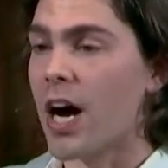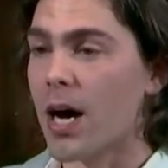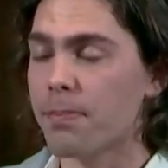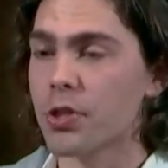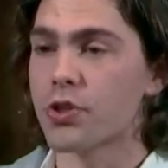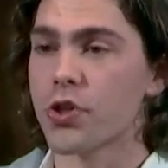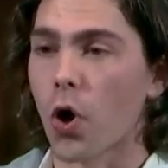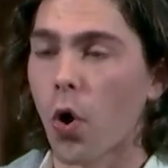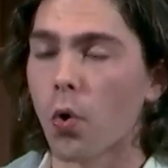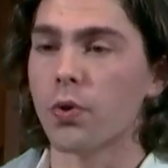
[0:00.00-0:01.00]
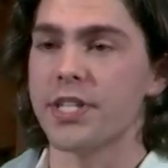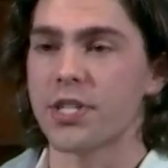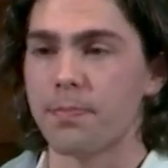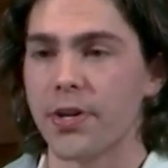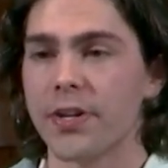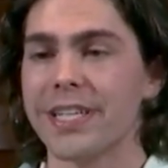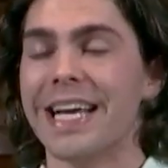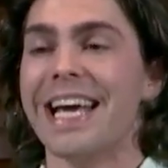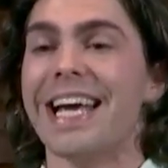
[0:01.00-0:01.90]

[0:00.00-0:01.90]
up to the Holy Spirit